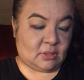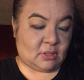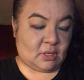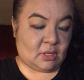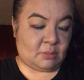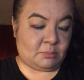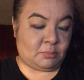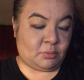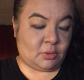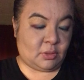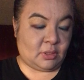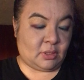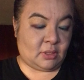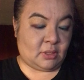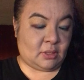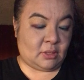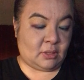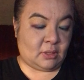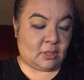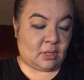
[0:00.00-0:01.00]
and put it
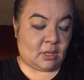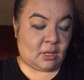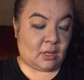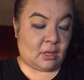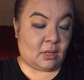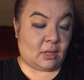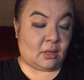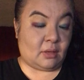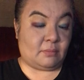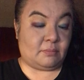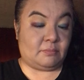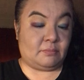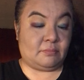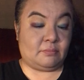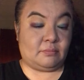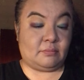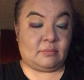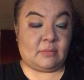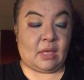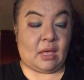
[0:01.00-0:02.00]
in the
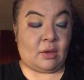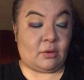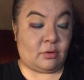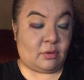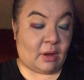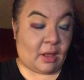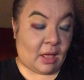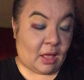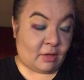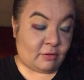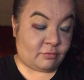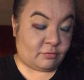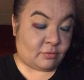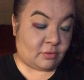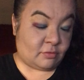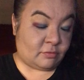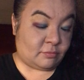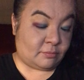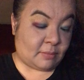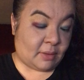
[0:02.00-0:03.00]
outer half
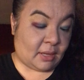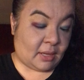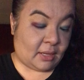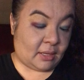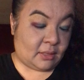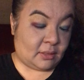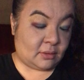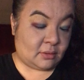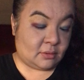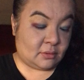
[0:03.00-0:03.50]
of my